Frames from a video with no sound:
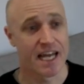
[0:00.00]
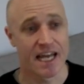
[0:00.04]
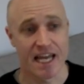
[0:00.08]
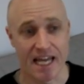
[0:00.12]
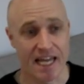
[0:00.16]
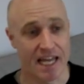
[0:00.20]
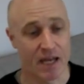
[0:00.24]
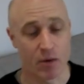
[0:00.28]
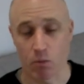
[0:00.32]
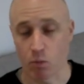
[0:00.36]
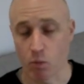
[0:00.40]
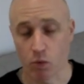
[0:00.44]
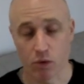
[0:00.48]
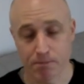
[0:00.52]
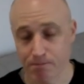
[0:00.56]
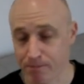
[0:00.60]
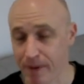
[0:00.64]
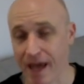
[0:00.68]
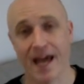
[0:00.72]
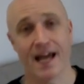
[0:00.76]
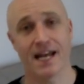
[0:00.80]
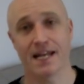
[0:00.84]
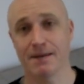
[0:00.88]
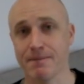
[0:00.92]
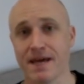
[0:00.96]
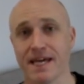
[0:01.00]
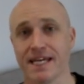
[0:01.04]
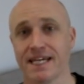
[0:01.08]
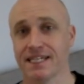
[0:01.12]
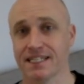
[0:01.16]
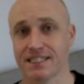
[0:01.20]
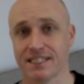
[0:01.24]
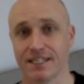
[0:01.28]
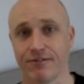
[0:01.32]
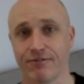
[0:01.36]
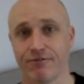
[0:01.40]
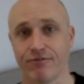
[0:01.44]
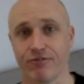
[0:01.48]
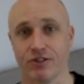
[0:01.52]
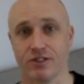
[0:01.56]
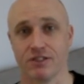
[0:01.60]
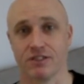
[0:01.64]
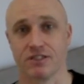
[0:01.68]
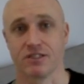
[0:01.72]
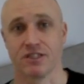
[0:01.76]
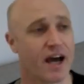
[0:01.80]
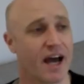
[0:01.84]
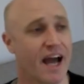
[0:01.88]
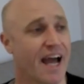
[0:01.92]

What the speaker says: it would barely make a difference.